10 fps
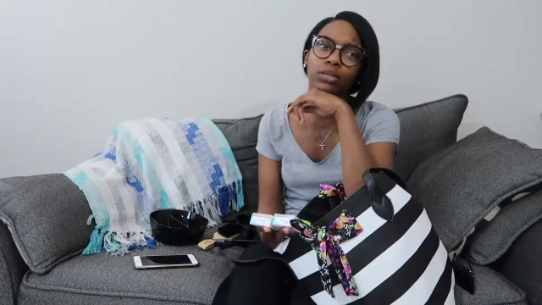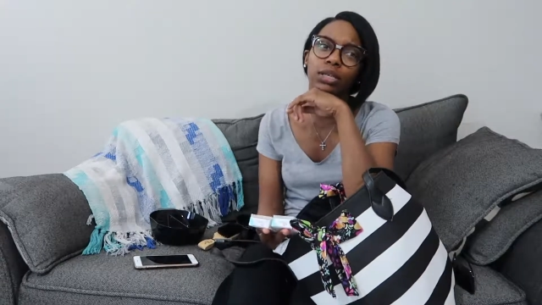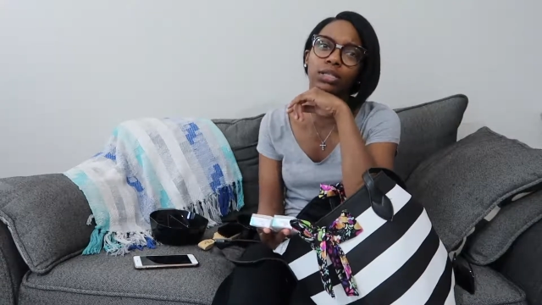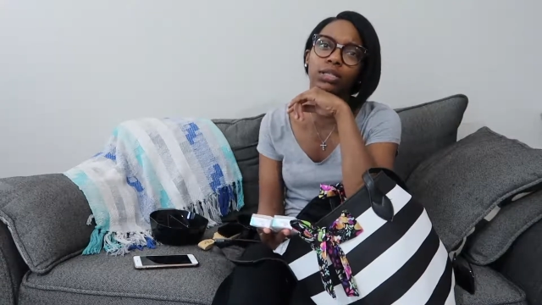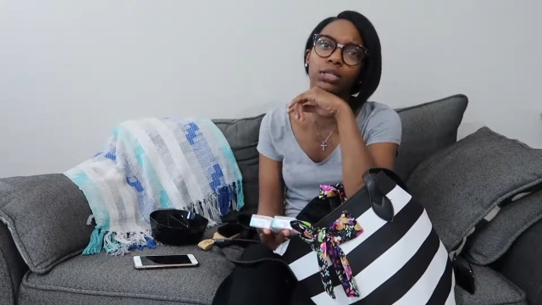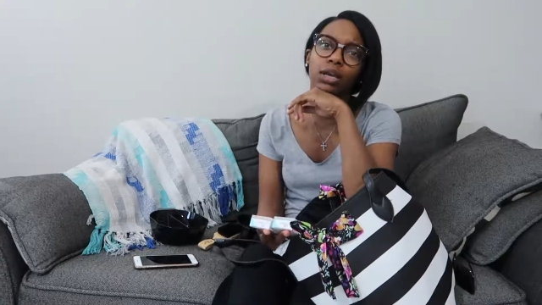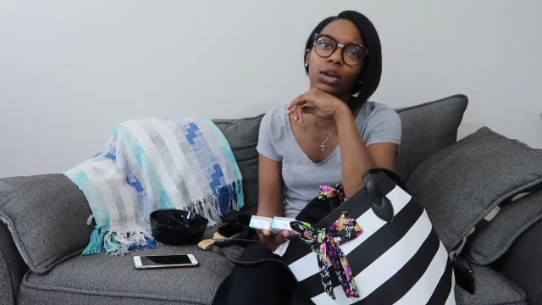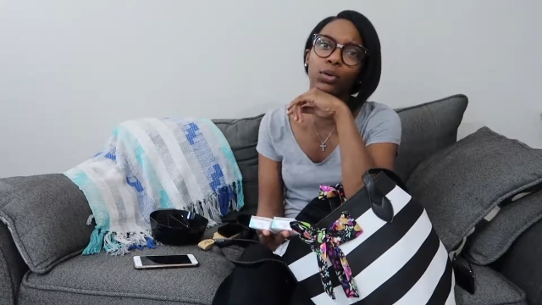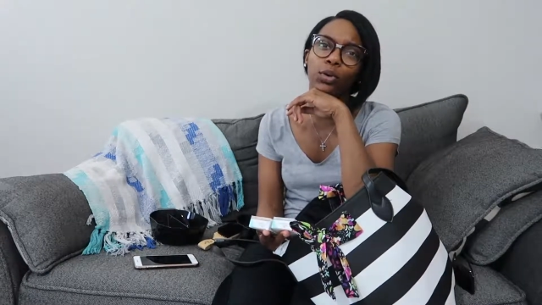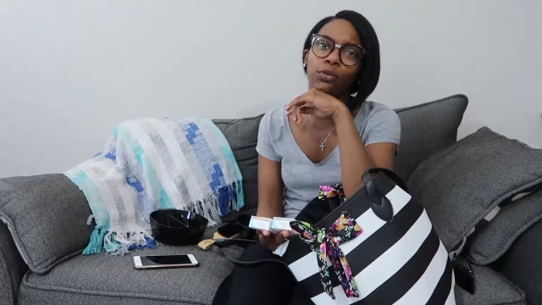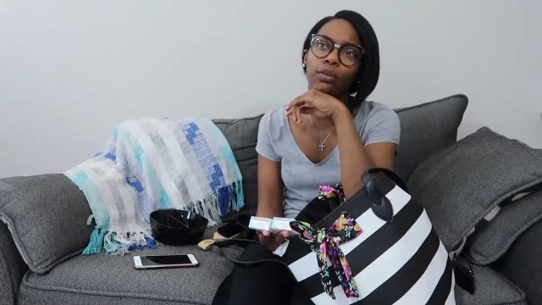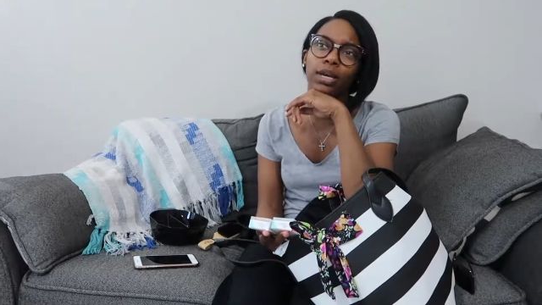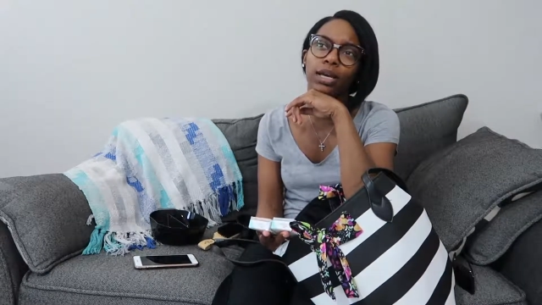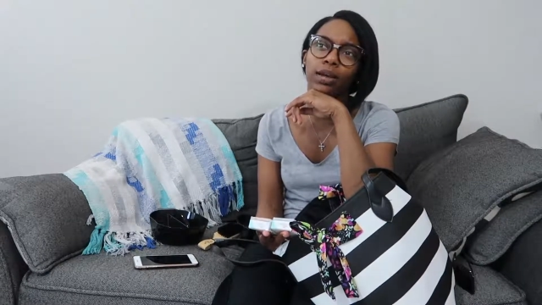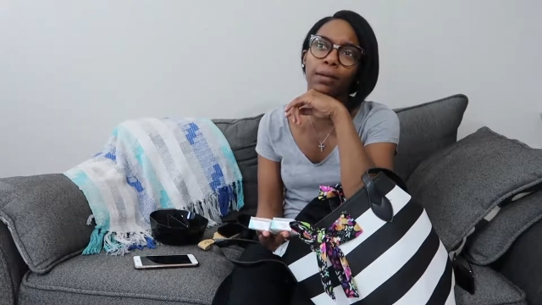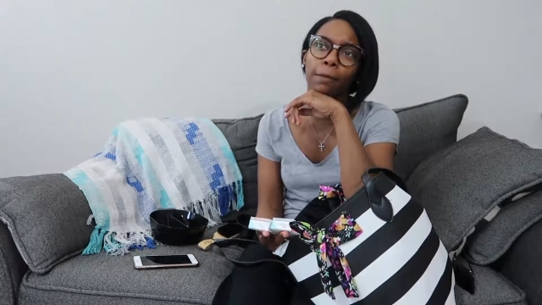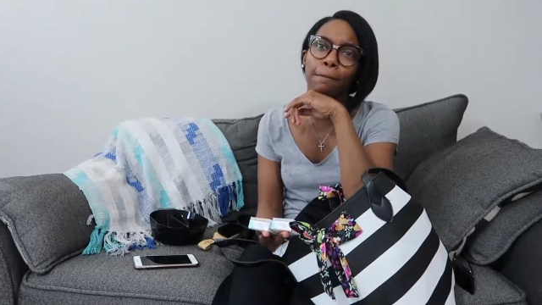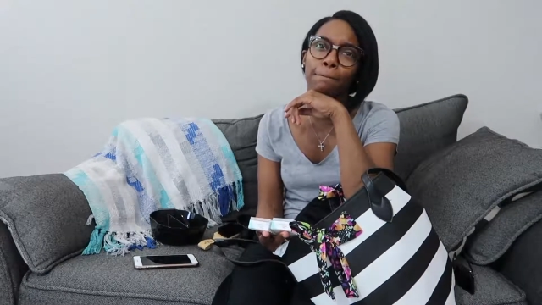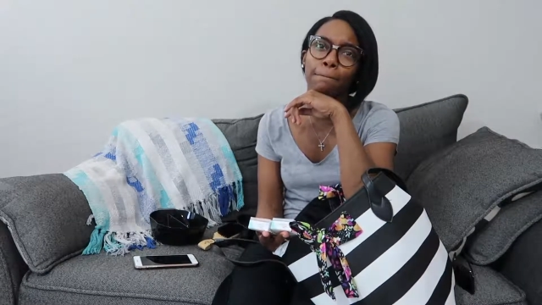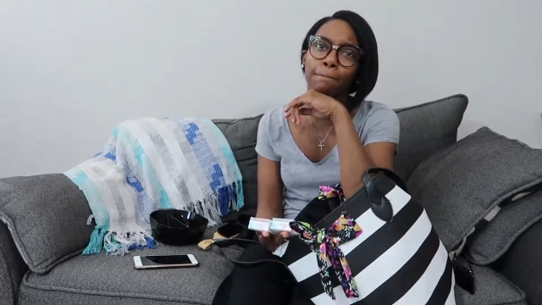because I don't know if
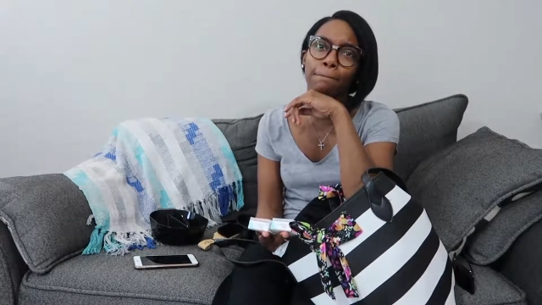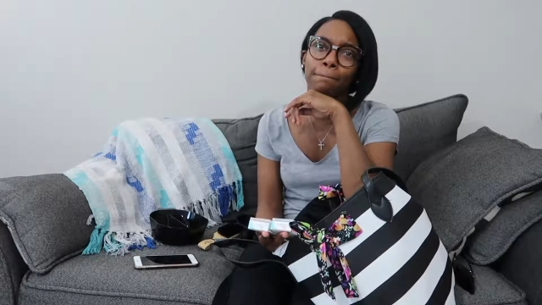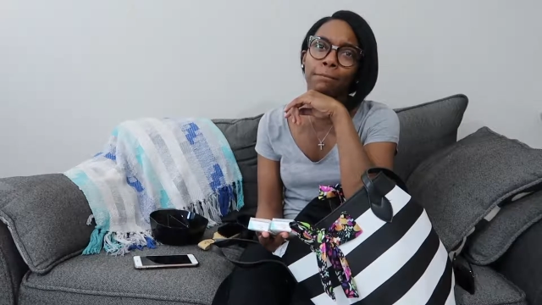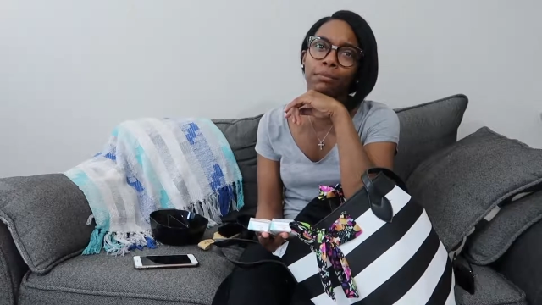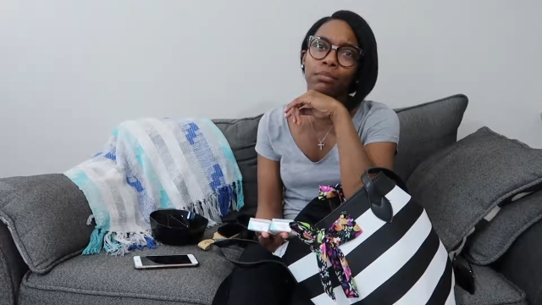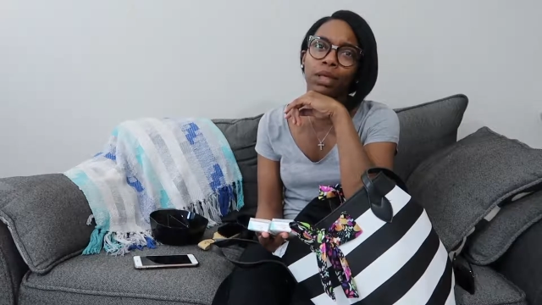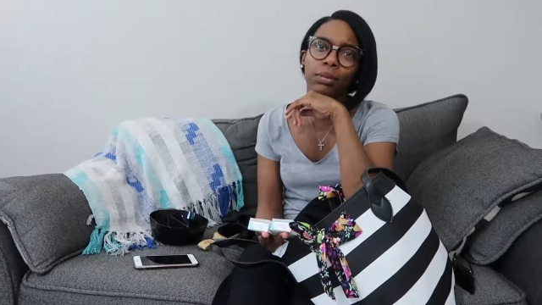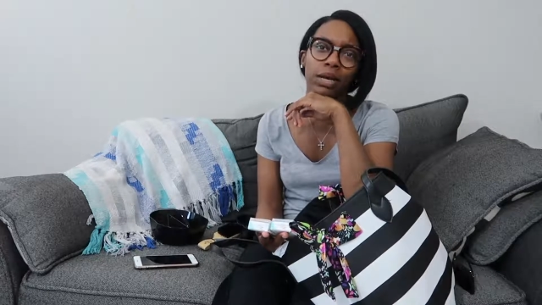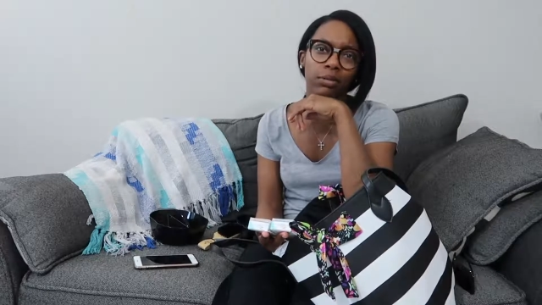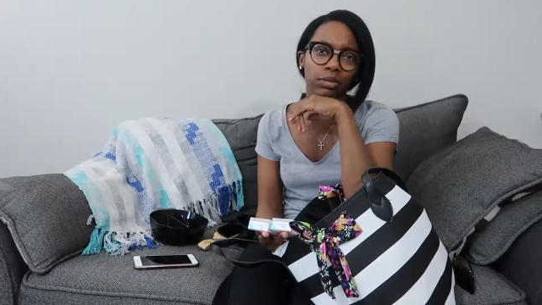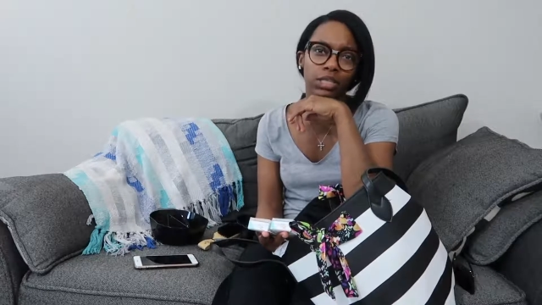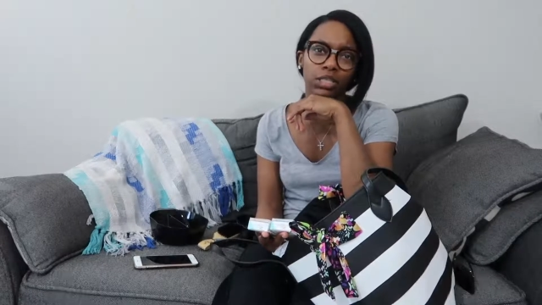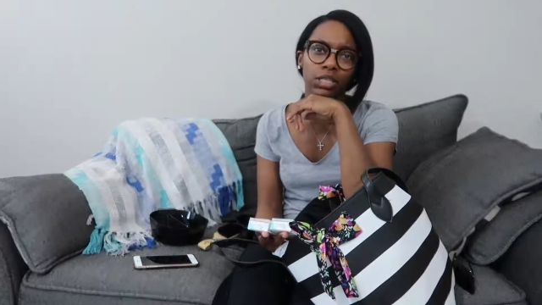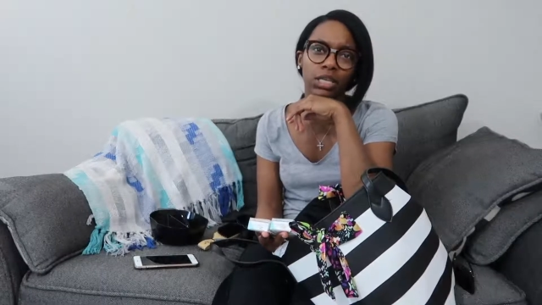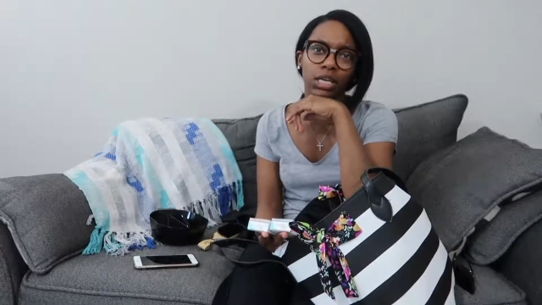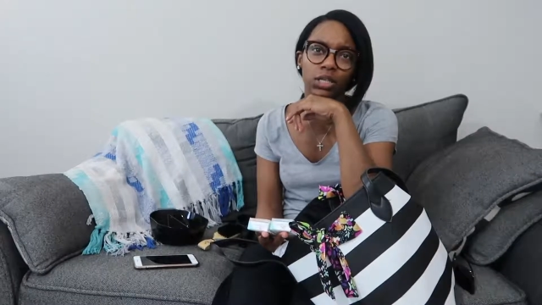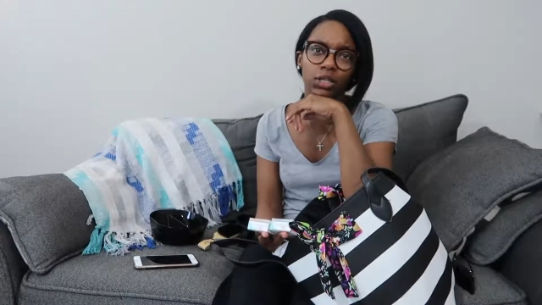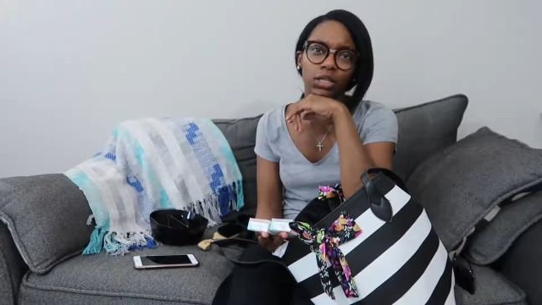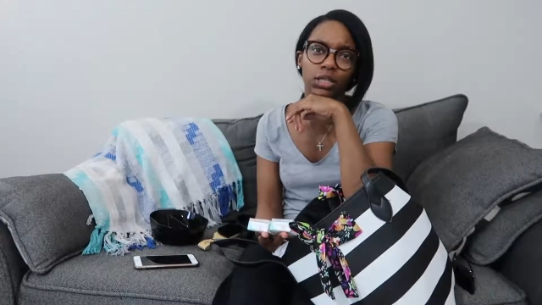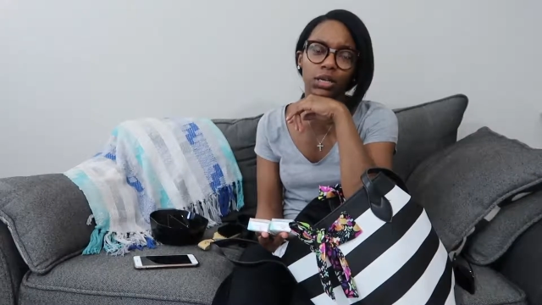my complexion can
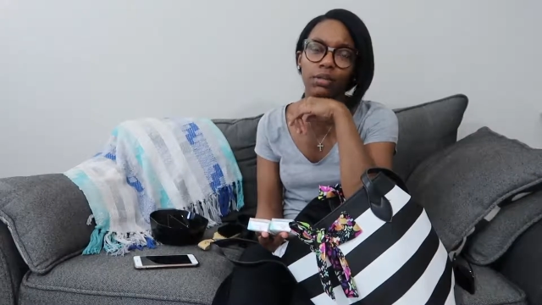handle it.